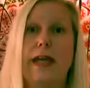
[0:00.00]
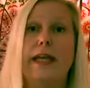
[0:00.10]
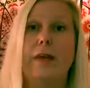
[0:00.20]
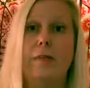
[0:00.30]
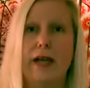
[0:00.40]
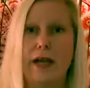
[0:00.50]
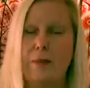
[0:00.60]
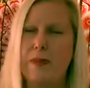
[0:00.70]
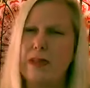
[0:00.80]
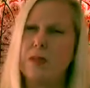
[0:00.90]
get back
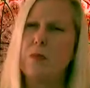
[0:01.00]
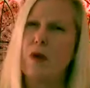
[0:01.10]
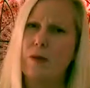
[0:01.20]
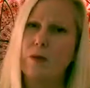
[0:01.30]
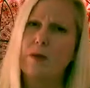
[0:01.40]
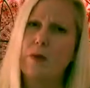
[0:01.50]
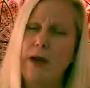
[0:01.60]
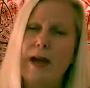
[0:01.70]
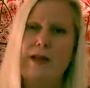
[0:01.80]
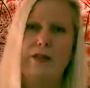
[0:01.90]
up, and that's probably
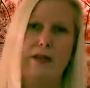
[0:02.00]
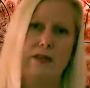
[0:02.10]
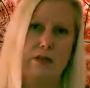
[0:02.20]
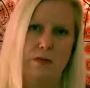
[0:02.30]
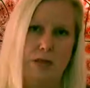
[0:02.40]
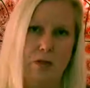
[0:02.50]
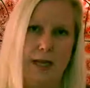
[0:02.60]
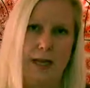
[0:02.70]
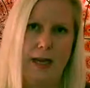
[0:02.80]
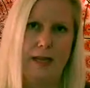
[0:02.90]
why I've had so much
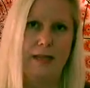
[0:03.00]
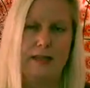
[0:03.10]
weight gain,